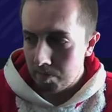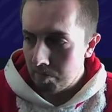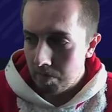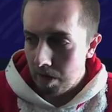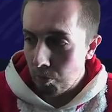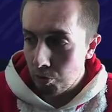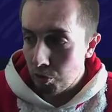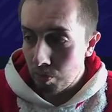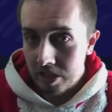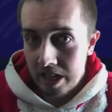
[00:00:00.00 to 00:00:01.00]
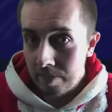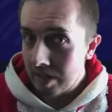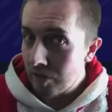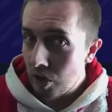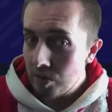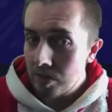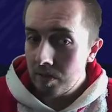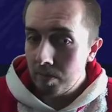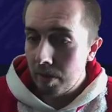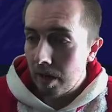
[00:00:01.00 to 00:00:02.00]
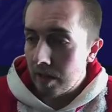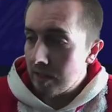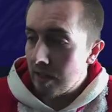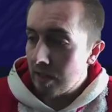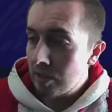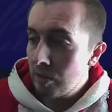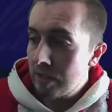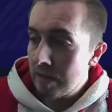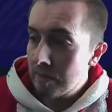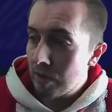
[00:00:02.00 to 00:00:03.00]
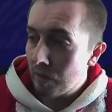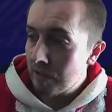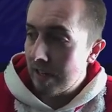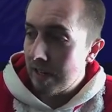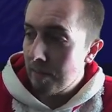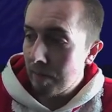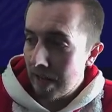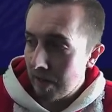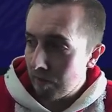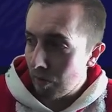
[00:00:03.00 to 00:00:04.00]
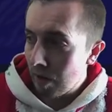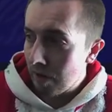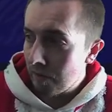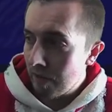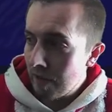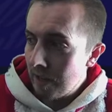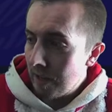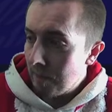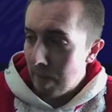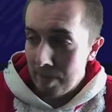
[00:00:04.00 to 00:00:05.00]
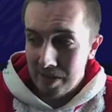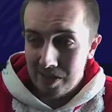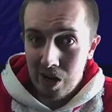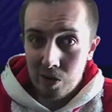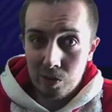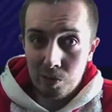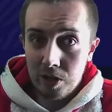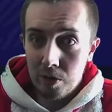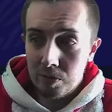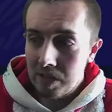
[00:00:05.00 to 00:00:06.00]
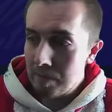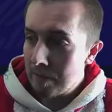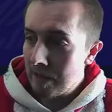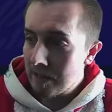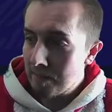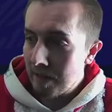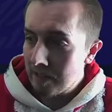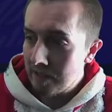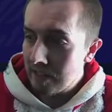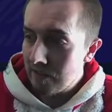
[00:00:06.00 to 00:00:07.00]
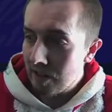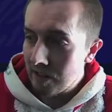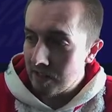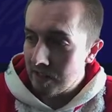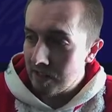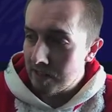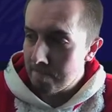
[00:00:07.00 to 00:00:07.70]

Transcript: I'm not sure which teams they've chosen, but it's, two teams are obviously playing in real life. Maybe it's the Arsenal, Chelsea, maybe it's Man City versus